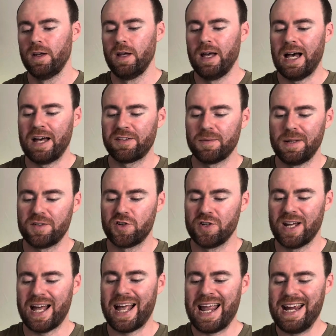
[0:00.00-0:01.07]
As I mentioned,
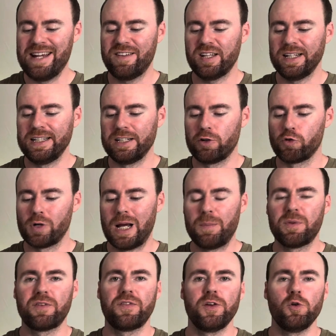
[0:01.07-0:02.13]
18
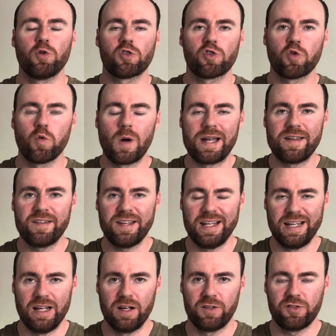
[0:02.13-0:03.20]
grams for your
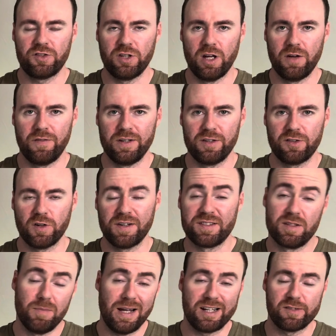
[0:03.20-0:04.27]
20 serving size, the
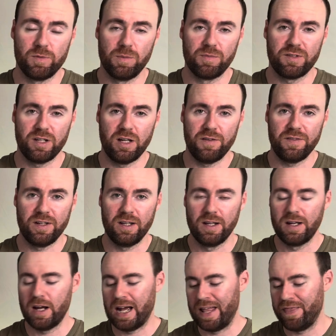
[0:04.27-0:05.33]
maximum serving,
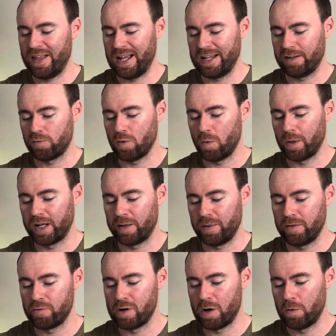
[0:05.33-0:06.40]
and that is what we're going to be
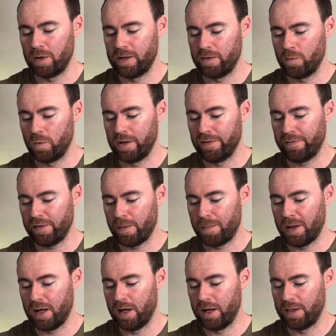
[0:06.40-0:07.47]
rolling with
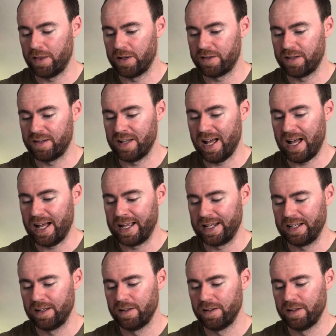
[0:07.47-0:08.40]
per the today.